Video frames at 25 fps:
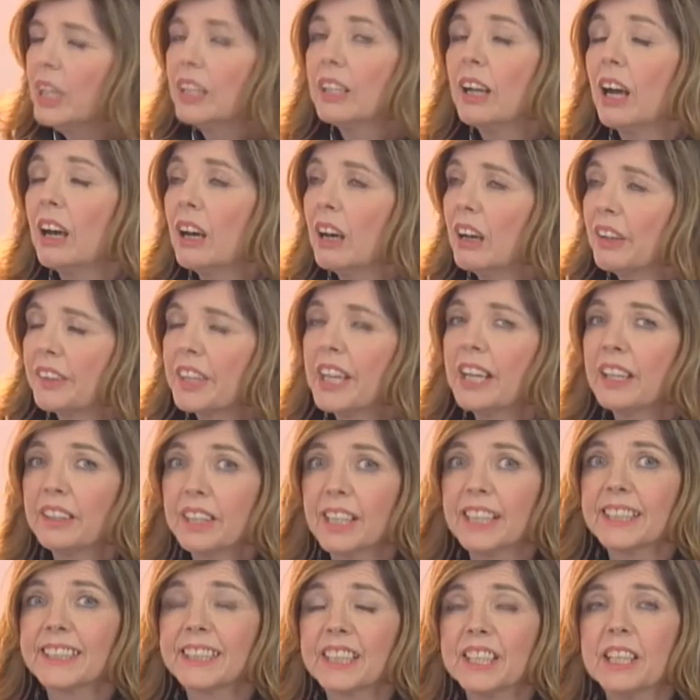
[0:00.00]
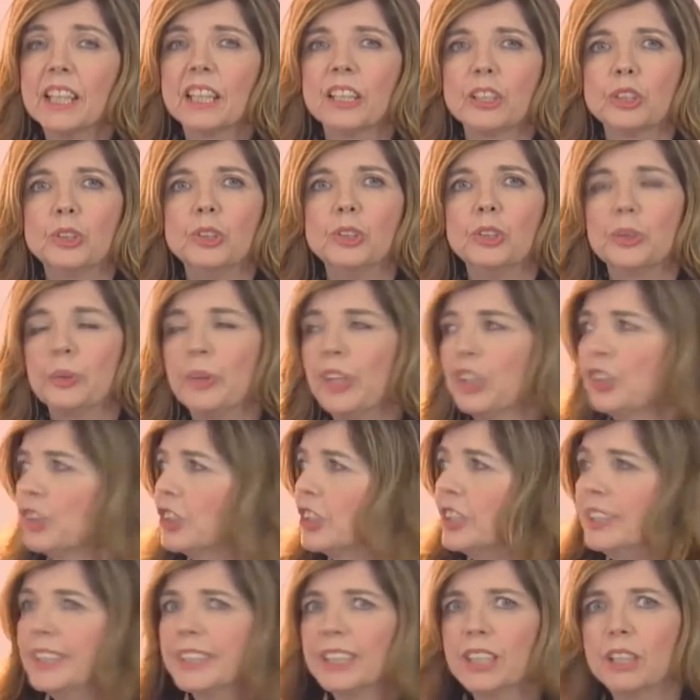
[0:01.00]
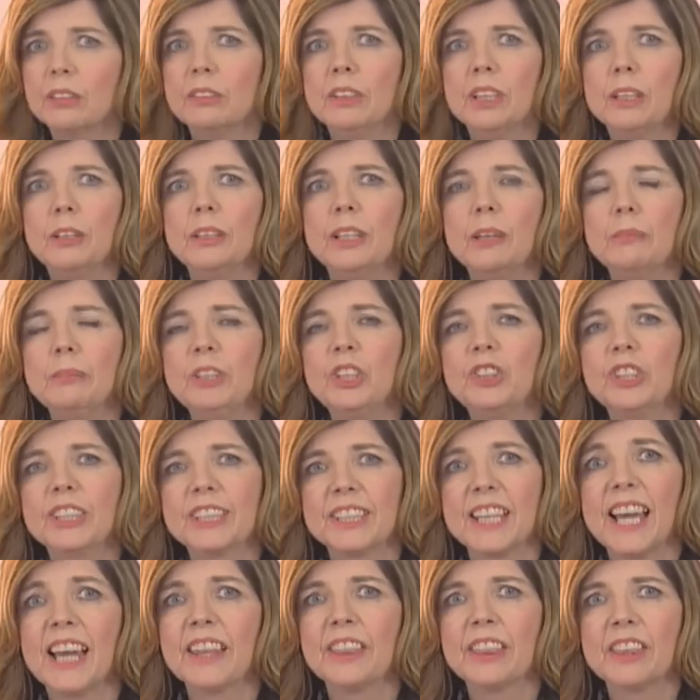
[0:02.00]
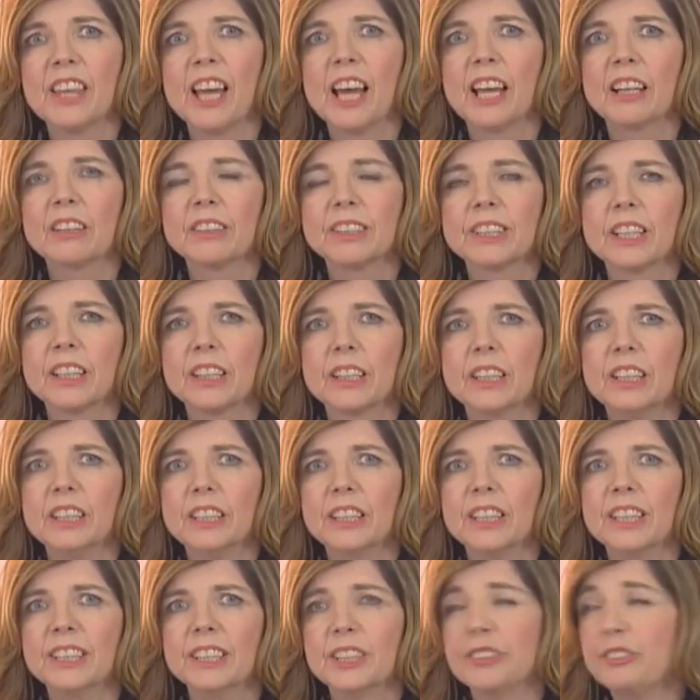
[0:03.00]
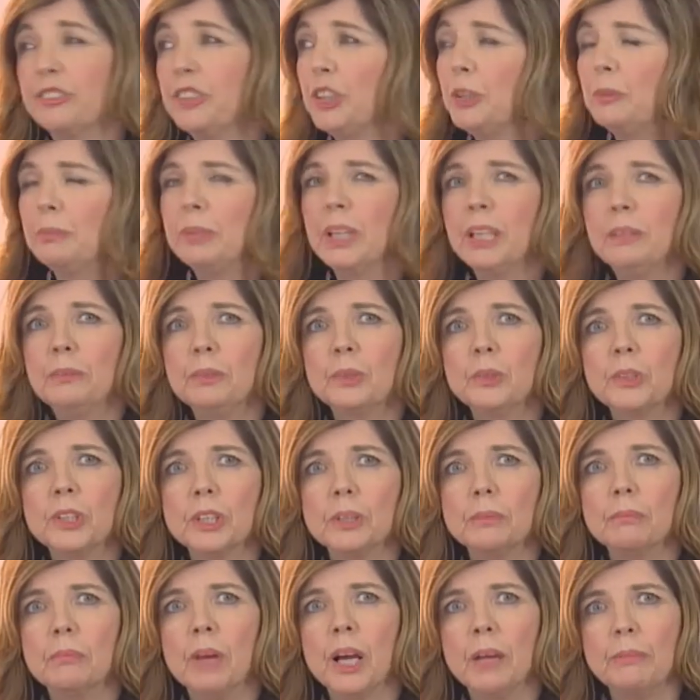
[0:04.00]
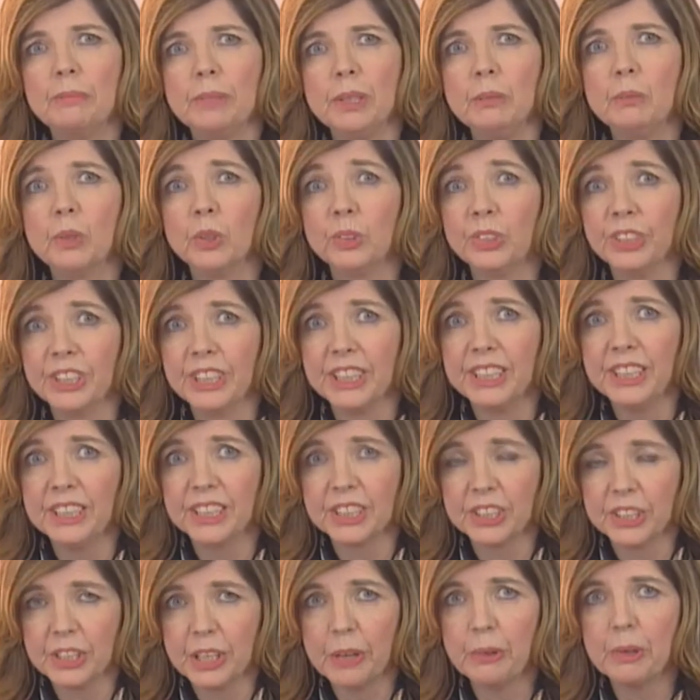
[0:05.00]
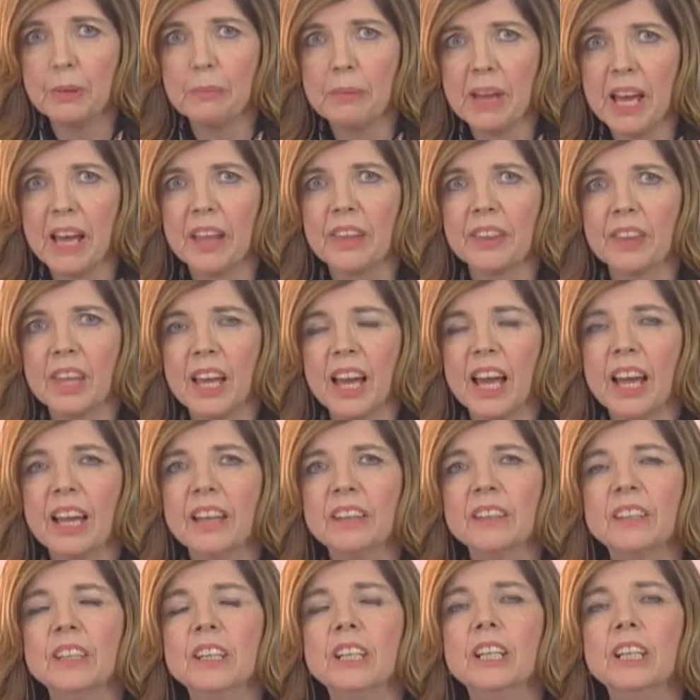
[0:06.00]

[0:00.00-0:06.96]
That's another good question. So let me just add that, because I think there's a few people that might be wanting to know about that.